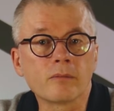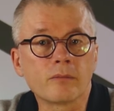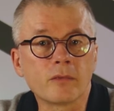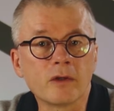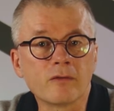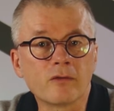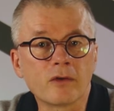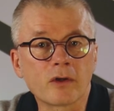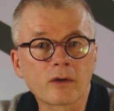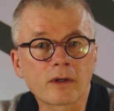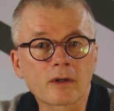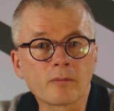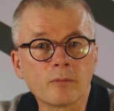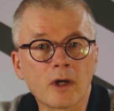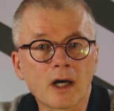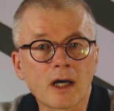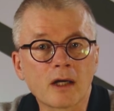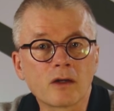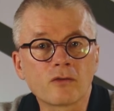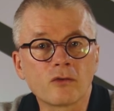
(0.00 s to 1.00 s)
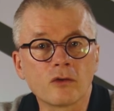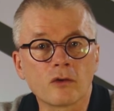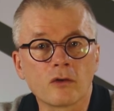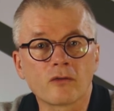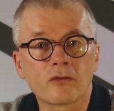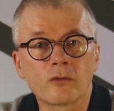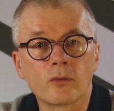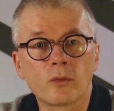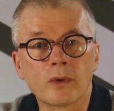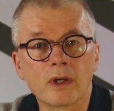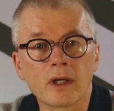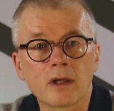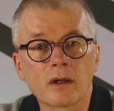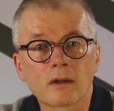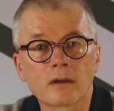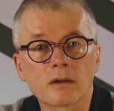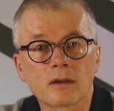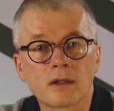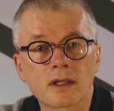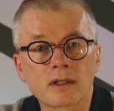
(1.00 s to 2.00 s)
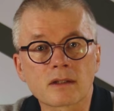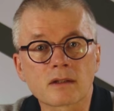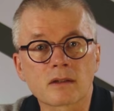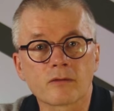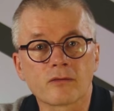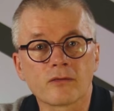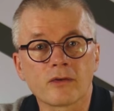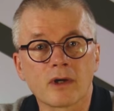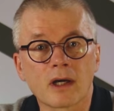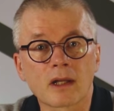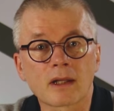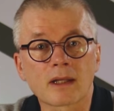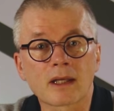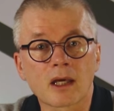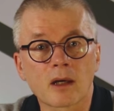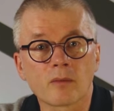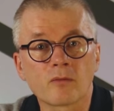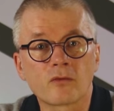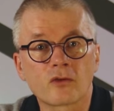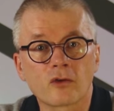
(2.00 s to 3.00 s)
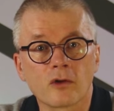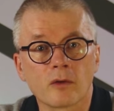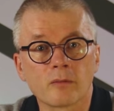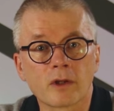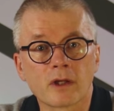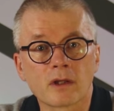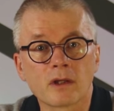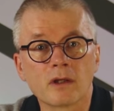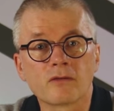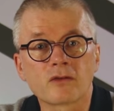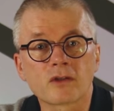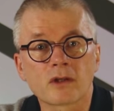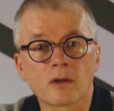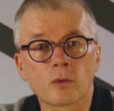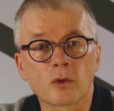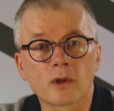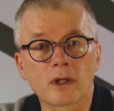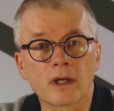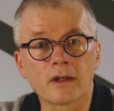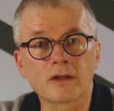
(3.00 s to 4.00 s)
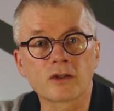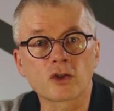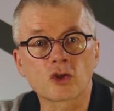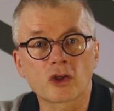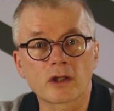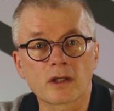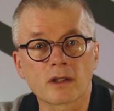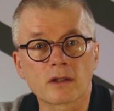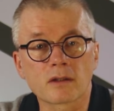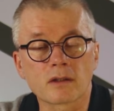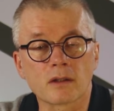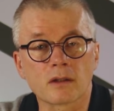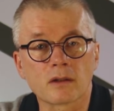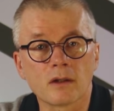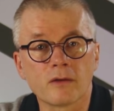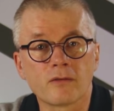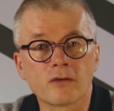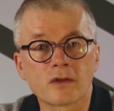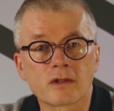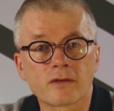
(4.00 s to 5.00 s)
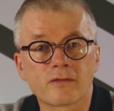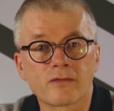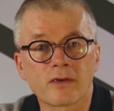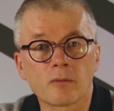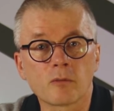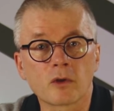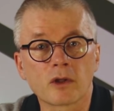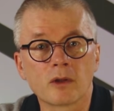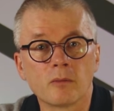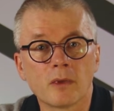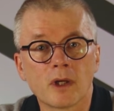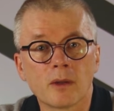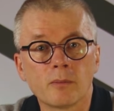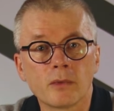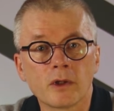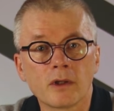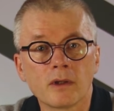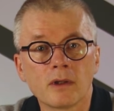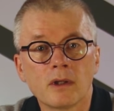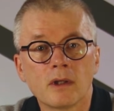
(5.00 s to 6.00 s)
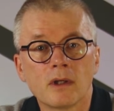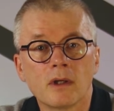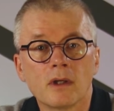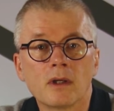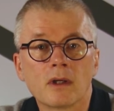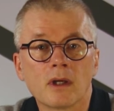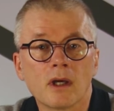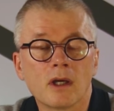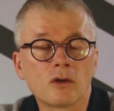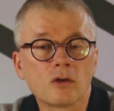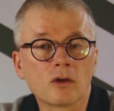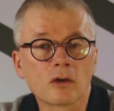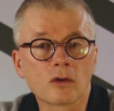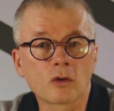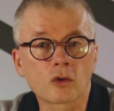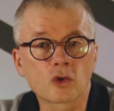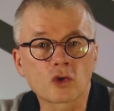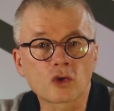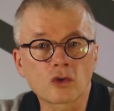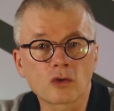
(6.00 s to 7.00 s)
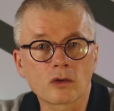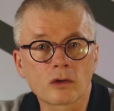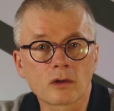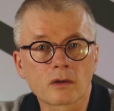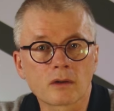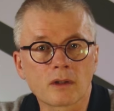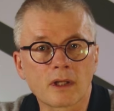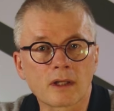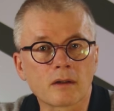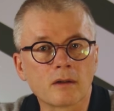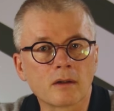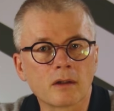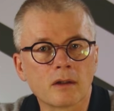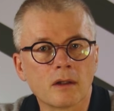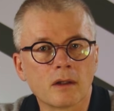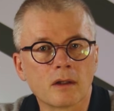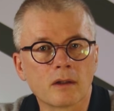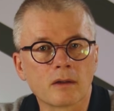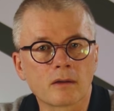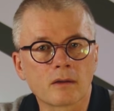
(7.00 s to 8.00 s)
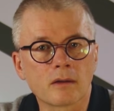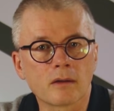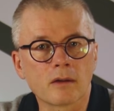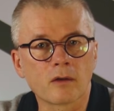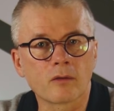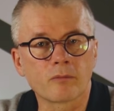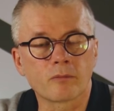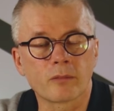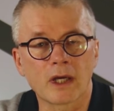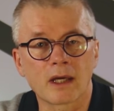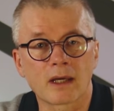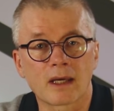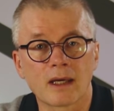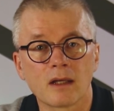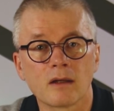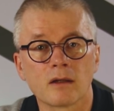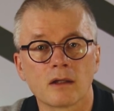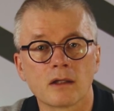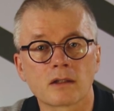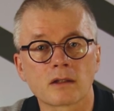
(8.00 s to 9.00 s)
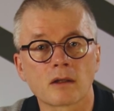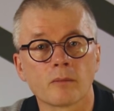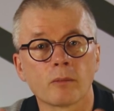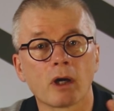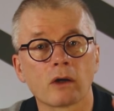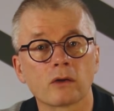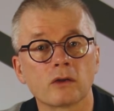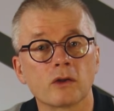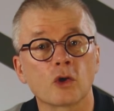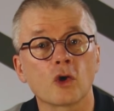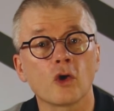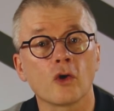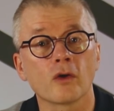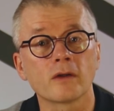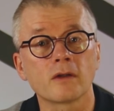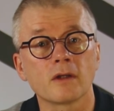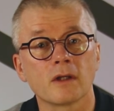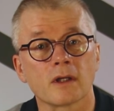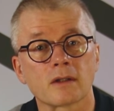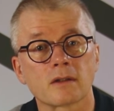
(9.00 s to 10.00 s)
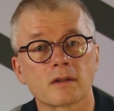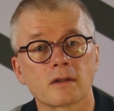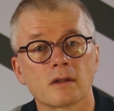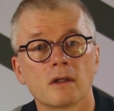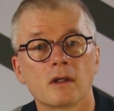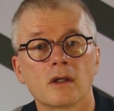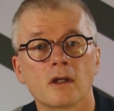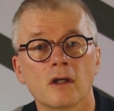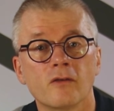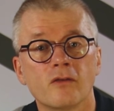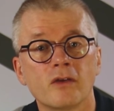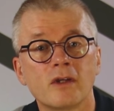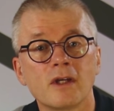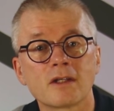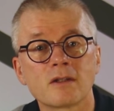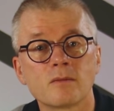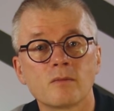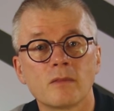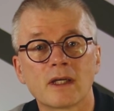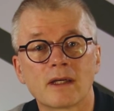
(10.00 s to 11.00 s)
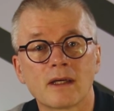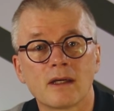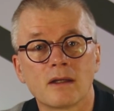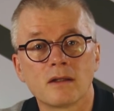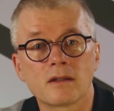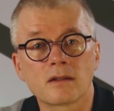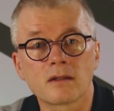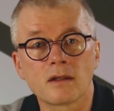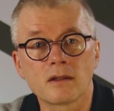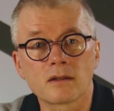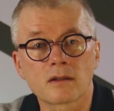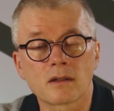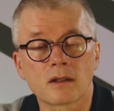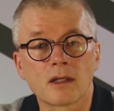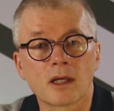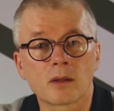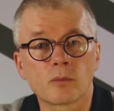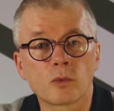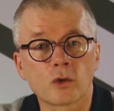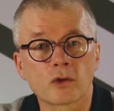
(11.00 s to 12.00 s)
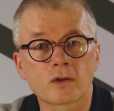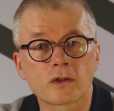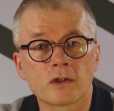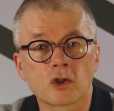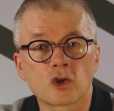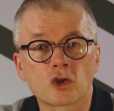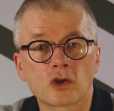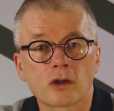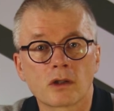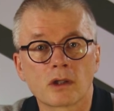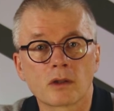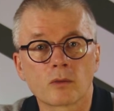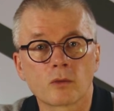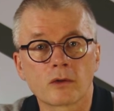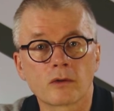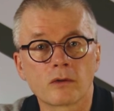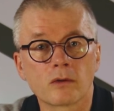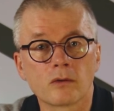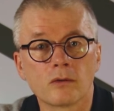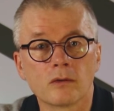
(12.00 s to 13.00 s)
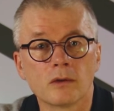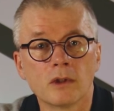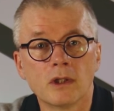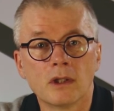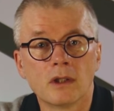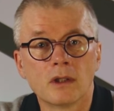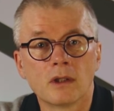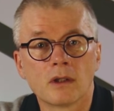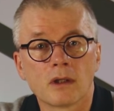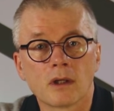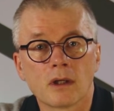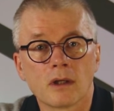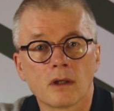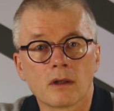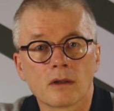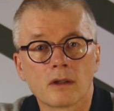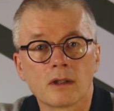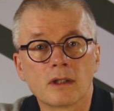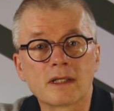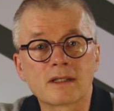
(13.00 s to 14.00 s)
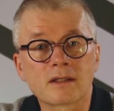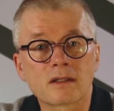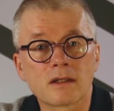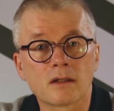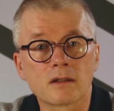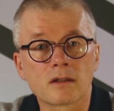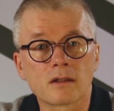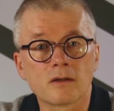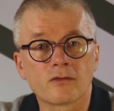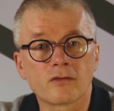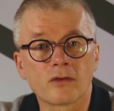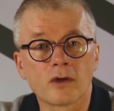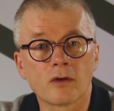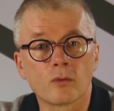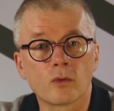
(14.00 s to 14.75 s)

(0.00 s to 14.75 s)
very mindful of where does the file come from, that if someone else shares it. If it's a family member and you're not sure that, again, it's about the context. If it doesn't make any sense that that person is sharing with you an extensive